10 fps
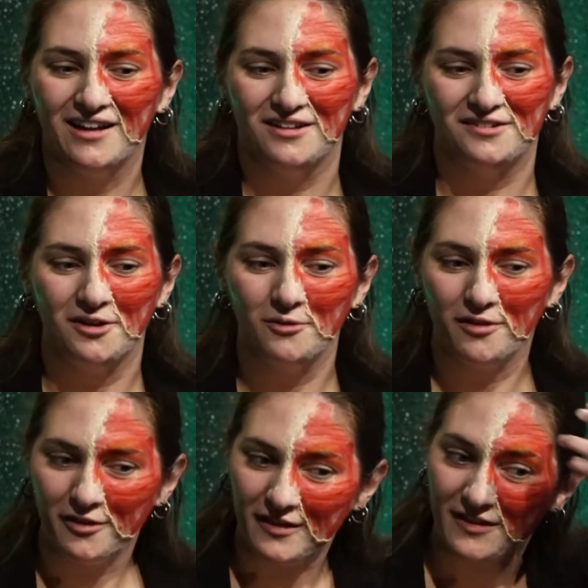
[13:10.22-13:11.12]
So
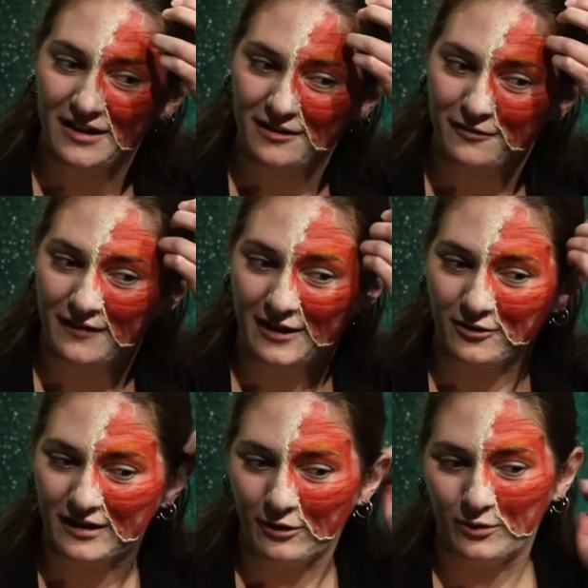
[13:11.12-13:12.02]
the thing that I have
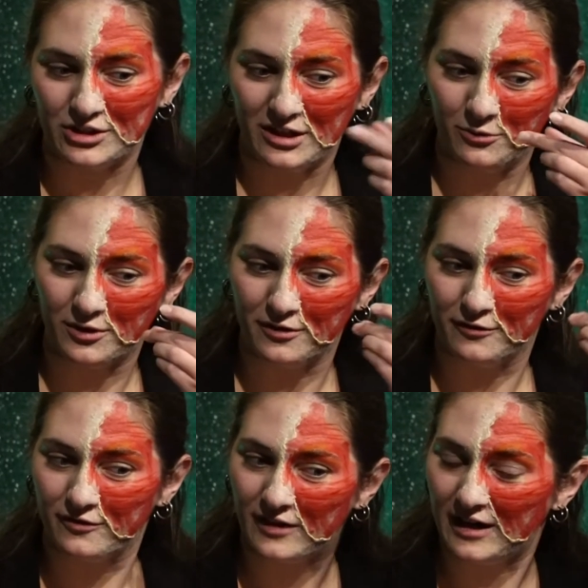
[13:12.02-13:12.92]
found, and I wish I would
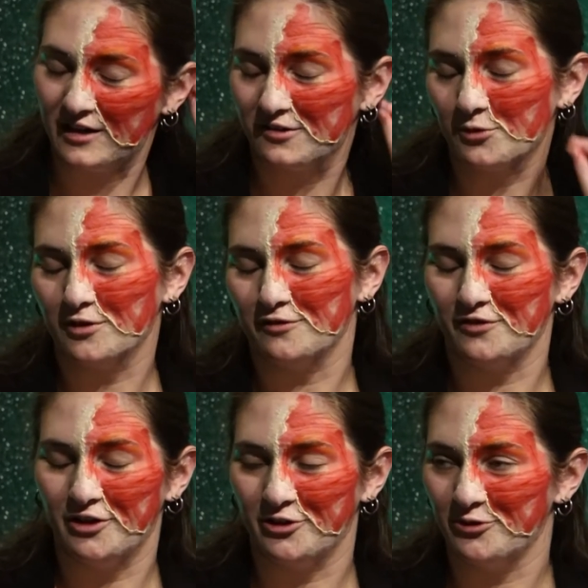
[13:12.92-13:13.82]
have uh, sort of
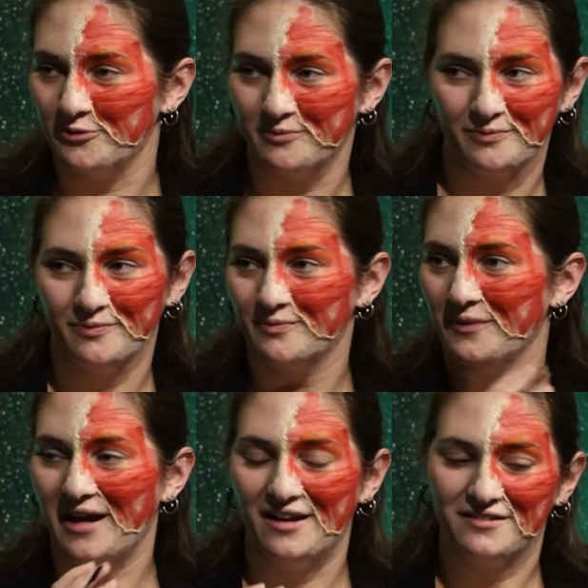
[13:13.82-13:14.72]
known
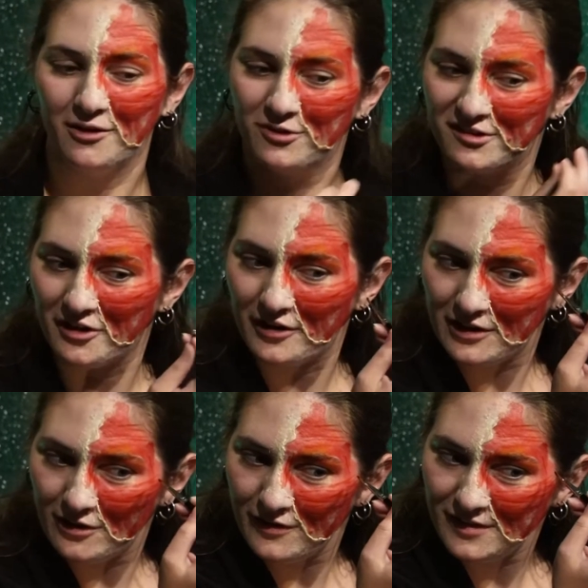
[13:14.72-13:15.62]
as I was starting
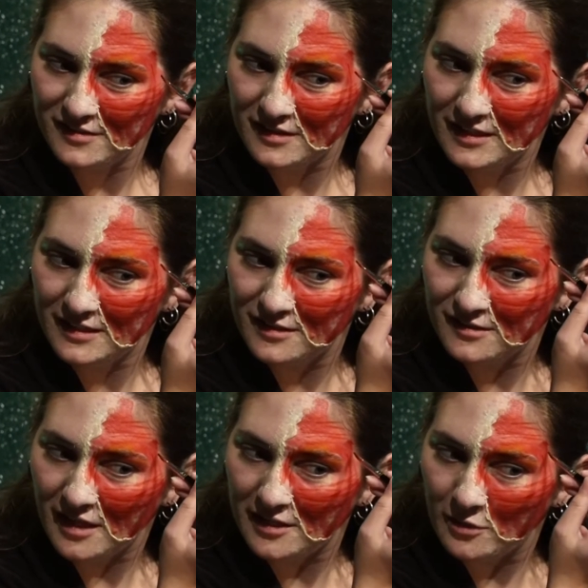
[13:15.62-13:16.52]
all this is
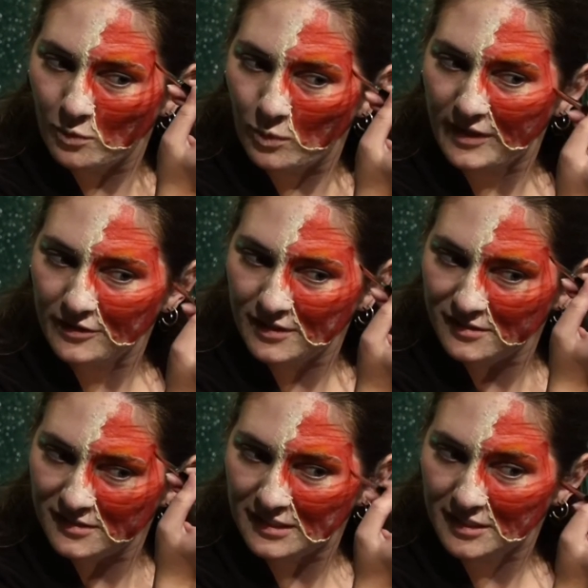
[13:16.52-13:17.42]
an
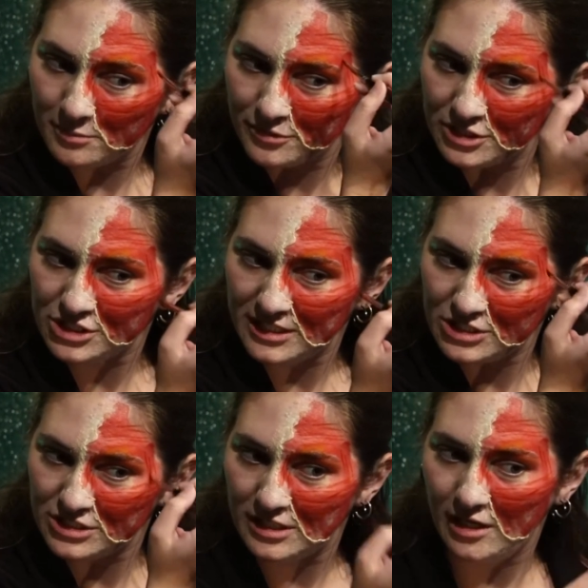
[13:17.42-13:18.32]
awareness and an
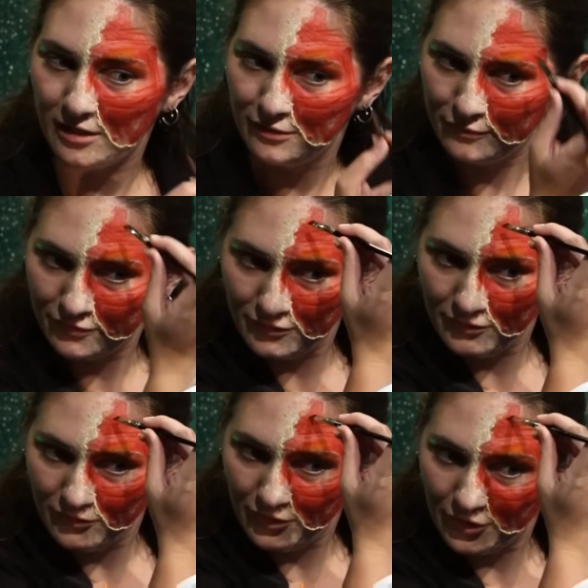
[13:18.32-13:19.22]
appreciation of
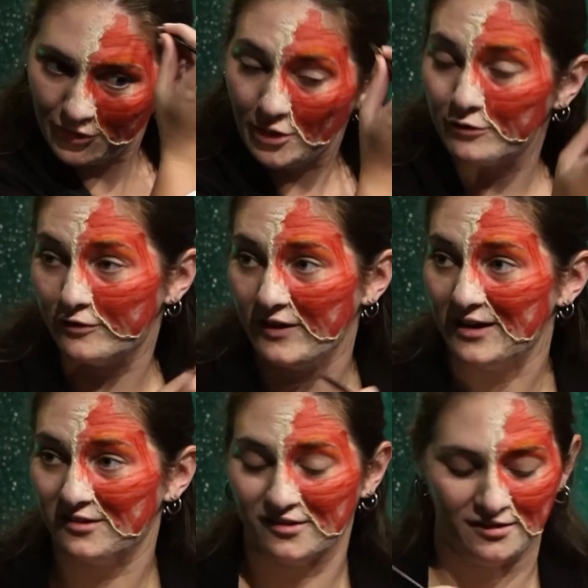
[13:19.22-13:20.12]
your own
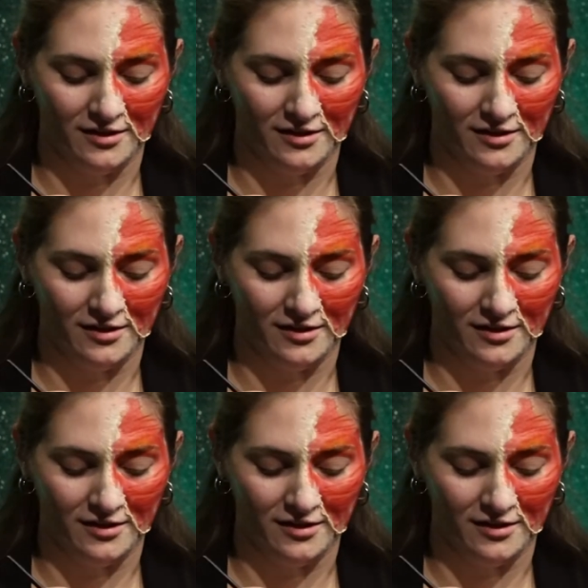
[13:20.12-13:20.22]
face.